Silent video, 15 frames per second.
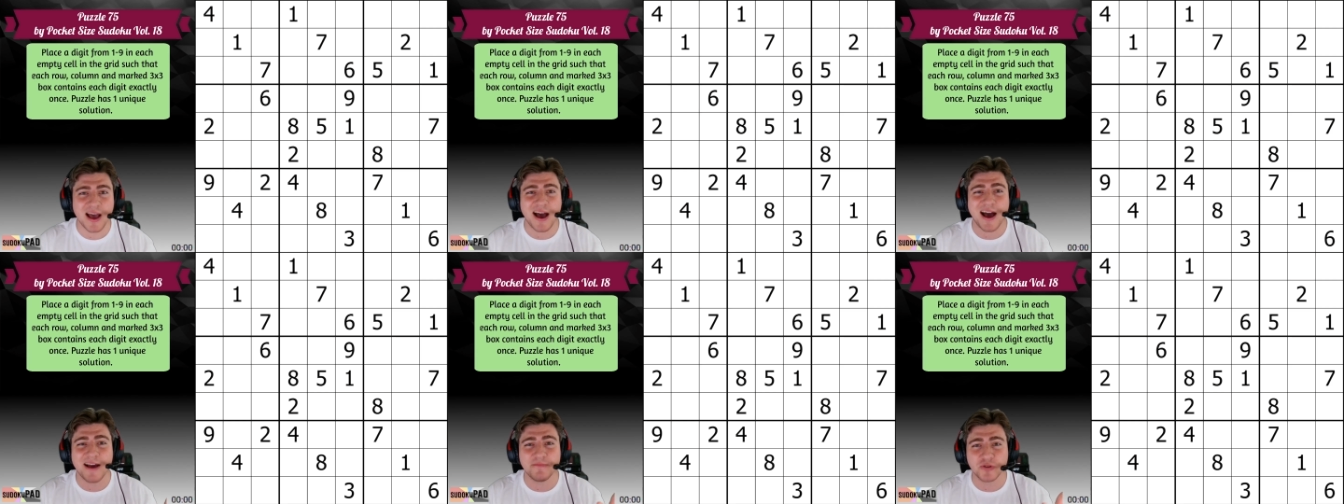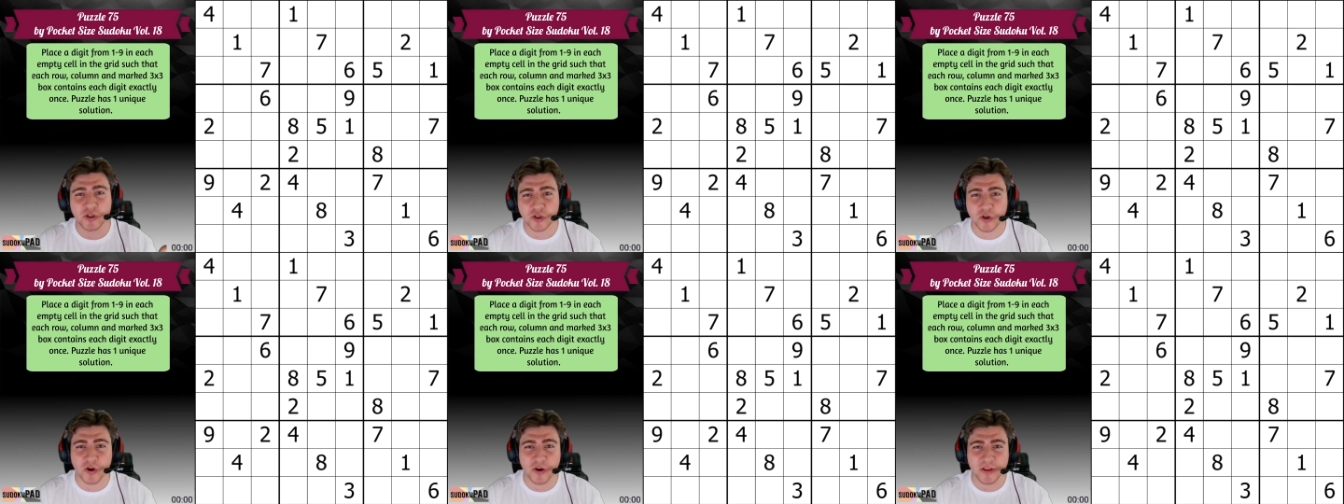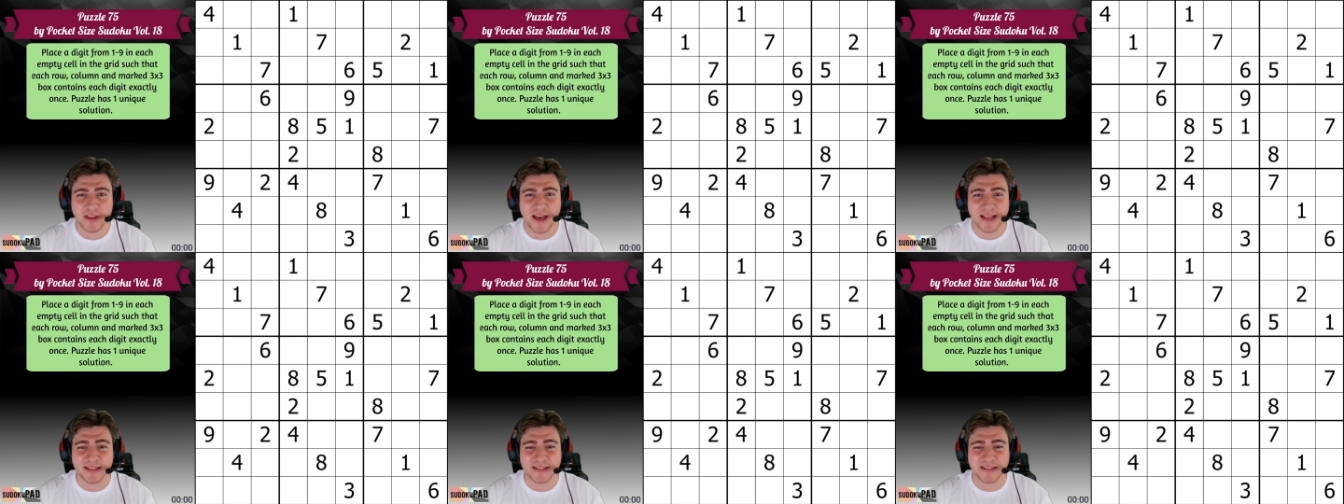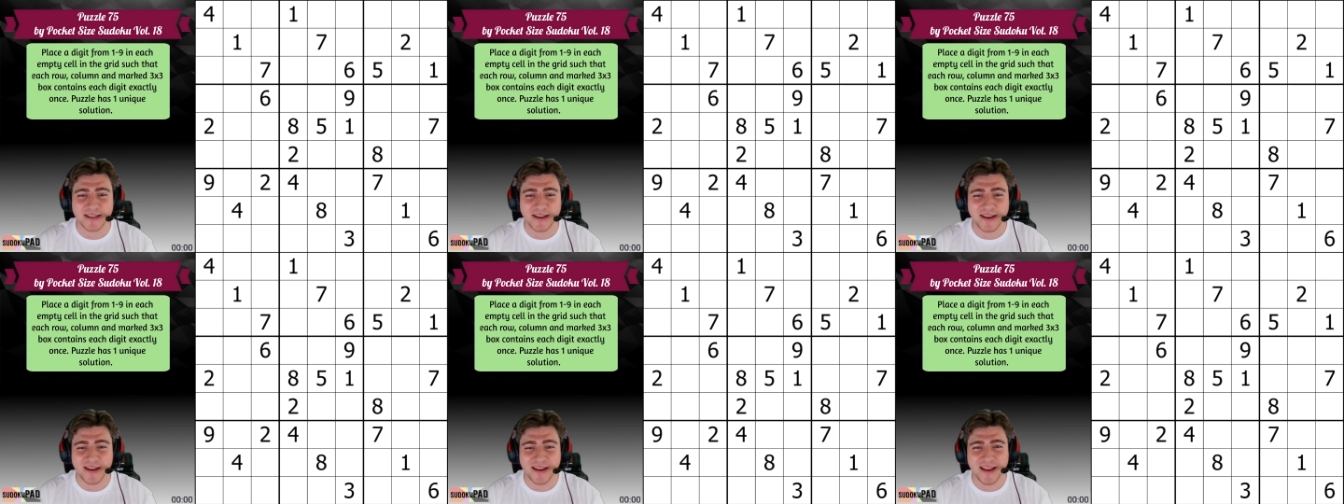I'm sure
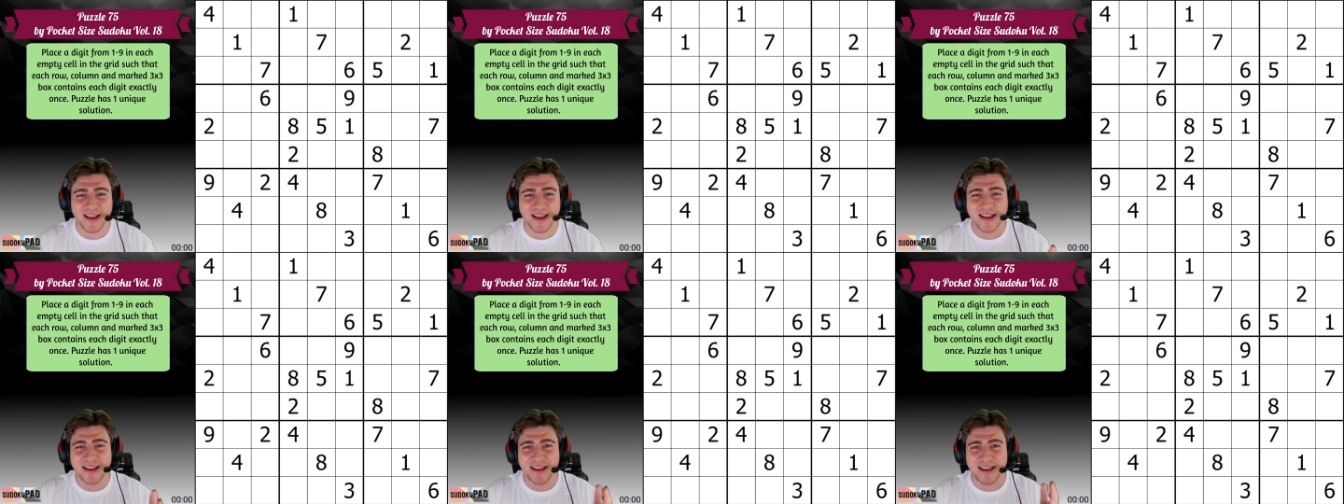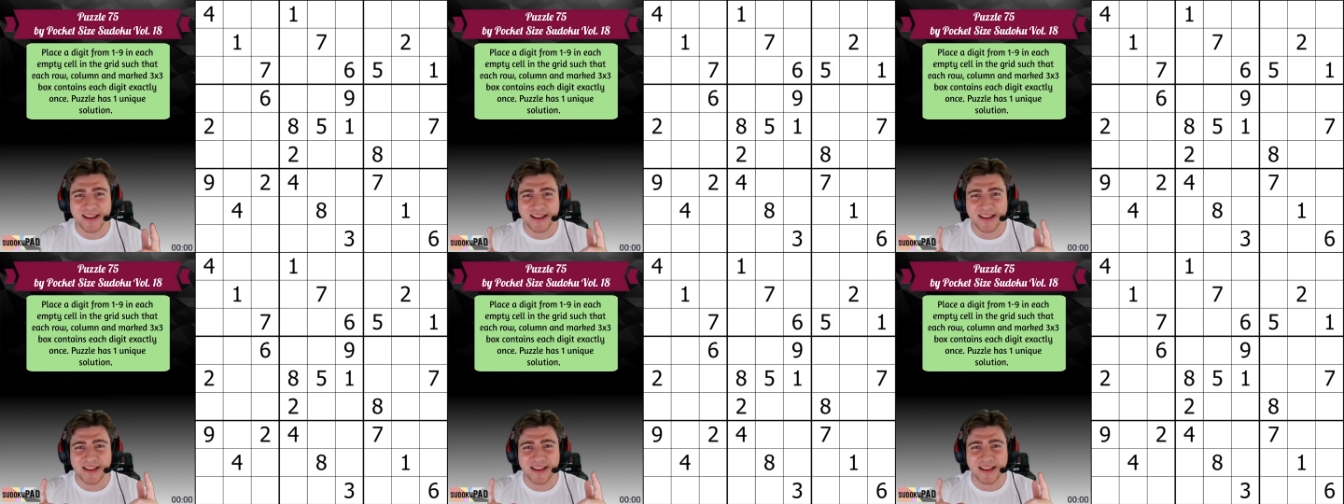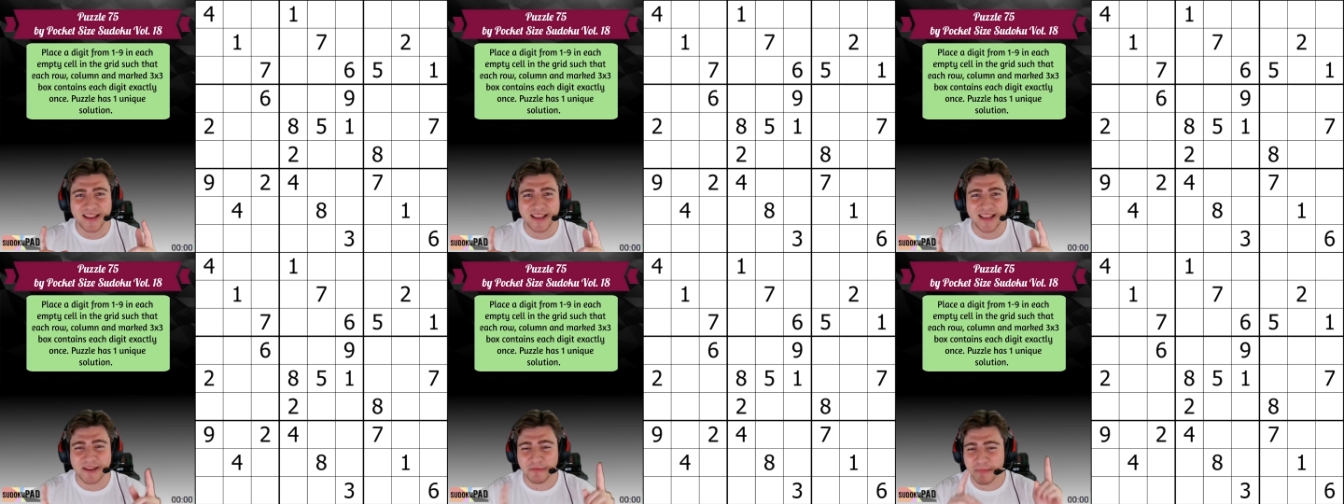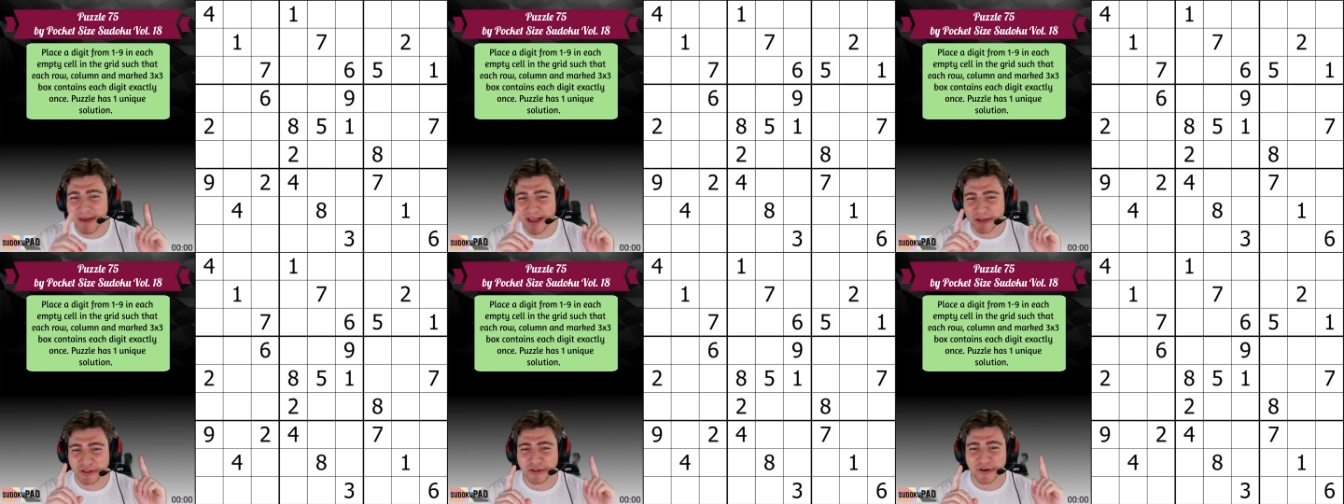that he will
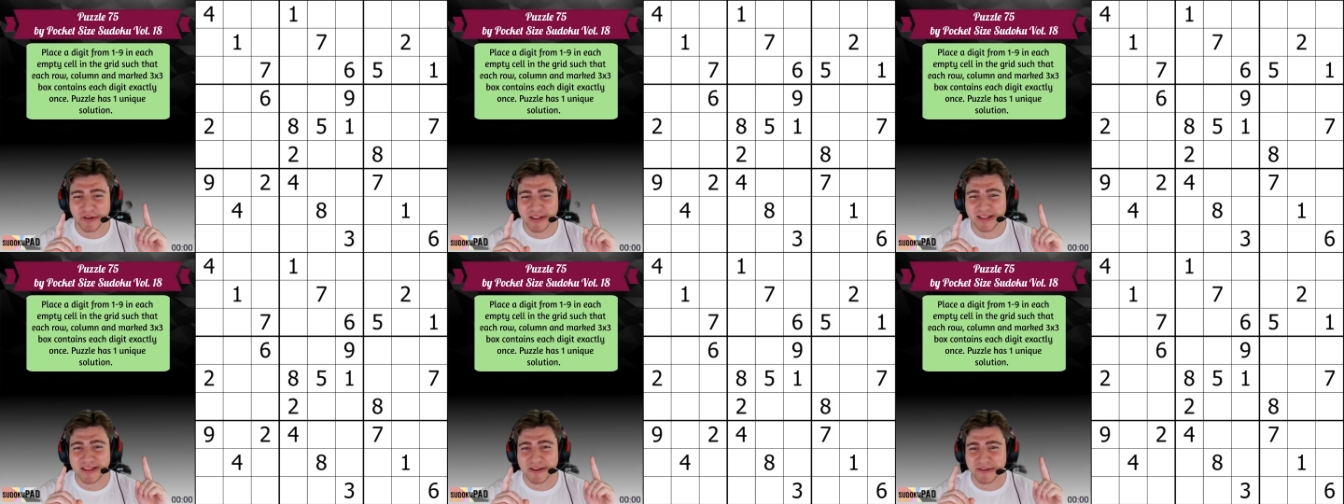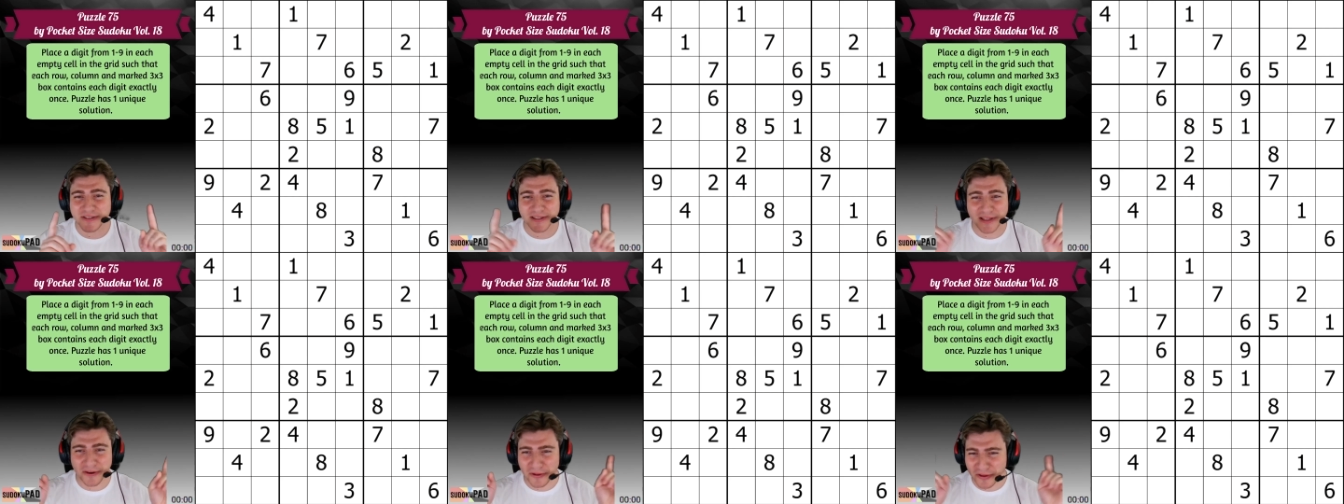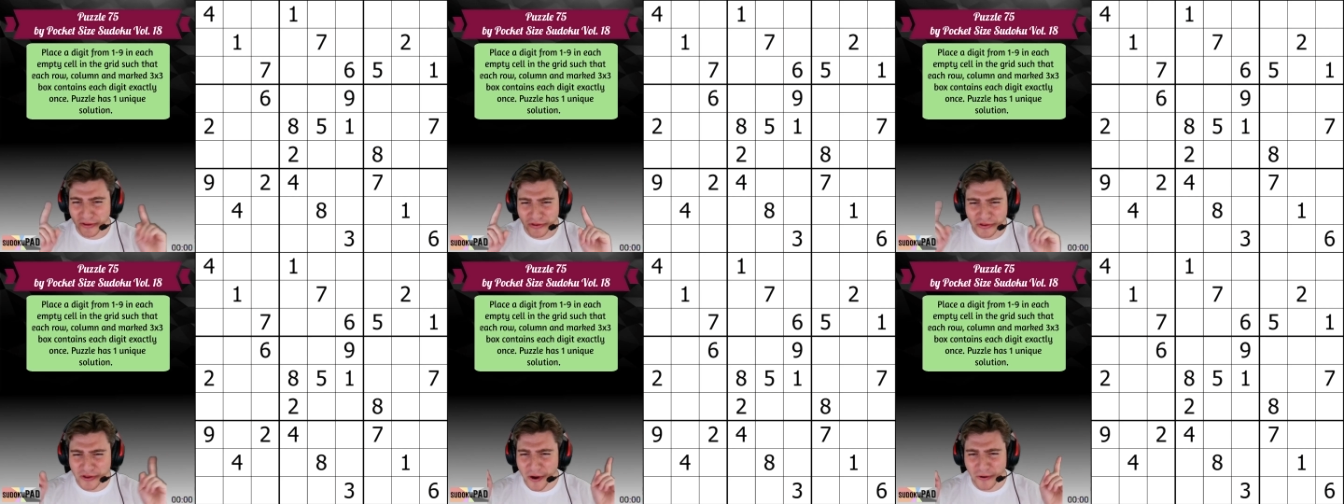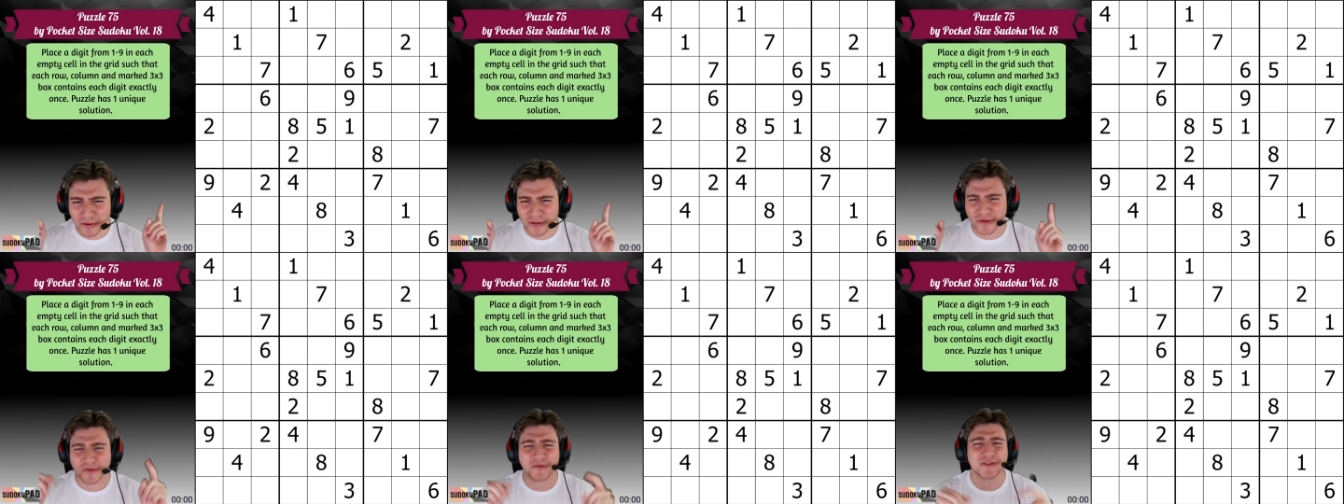make sure that there's a little
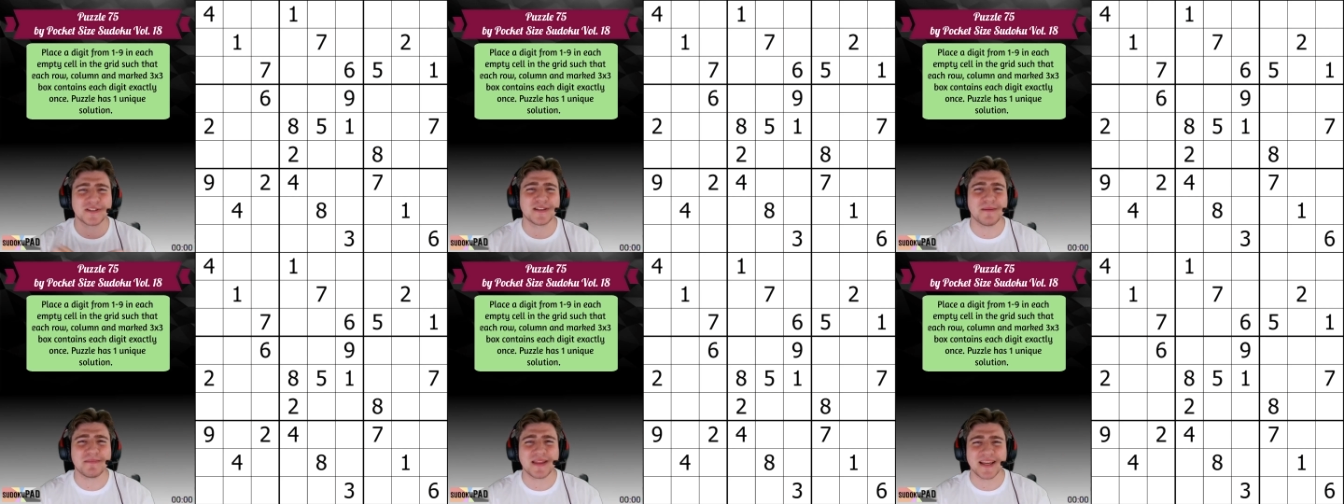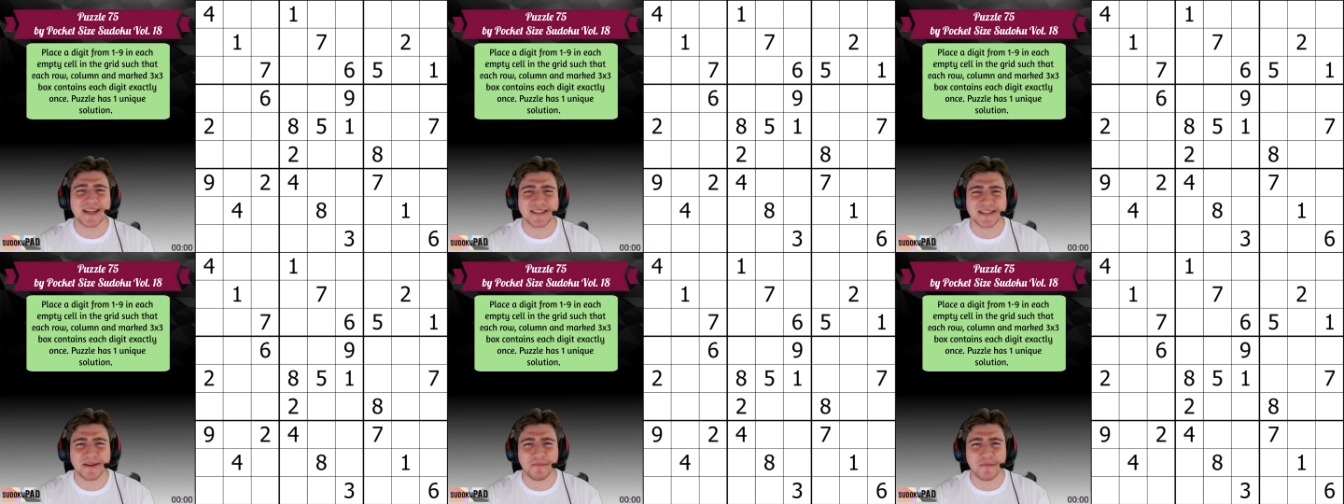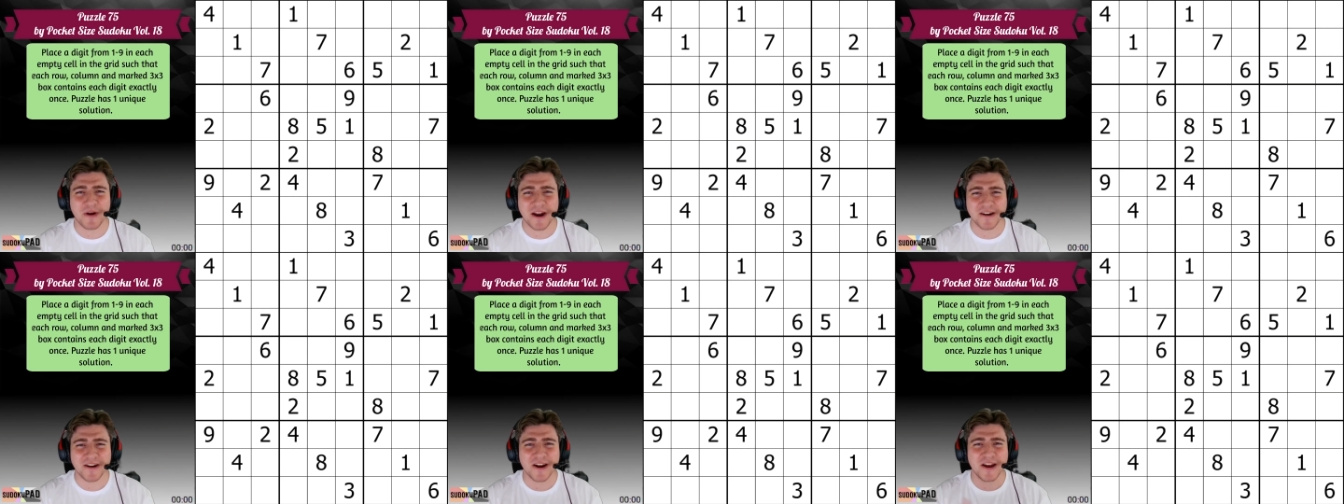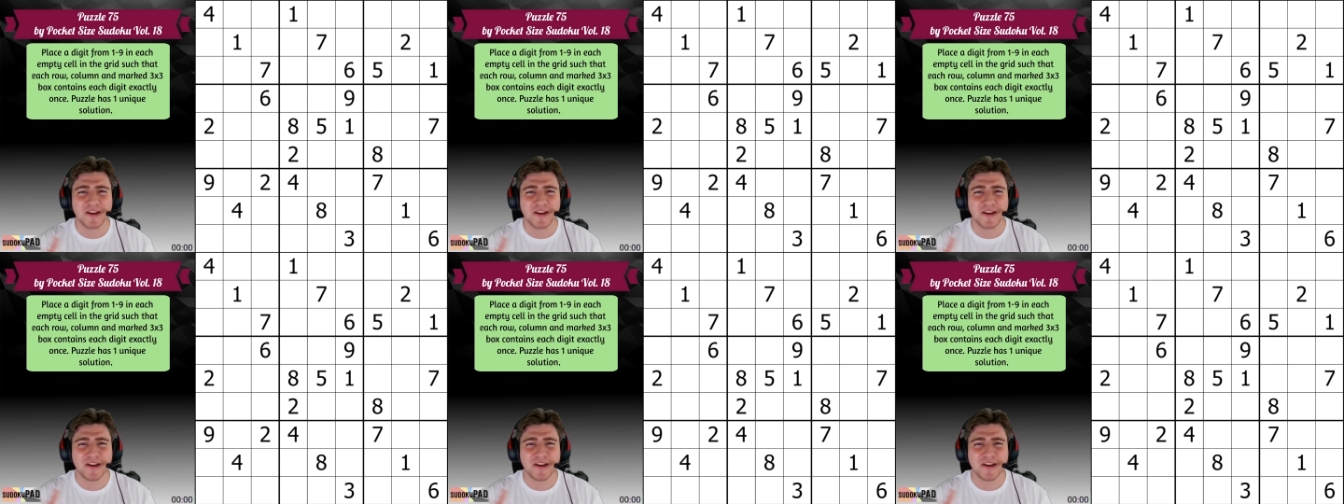note or something somewhere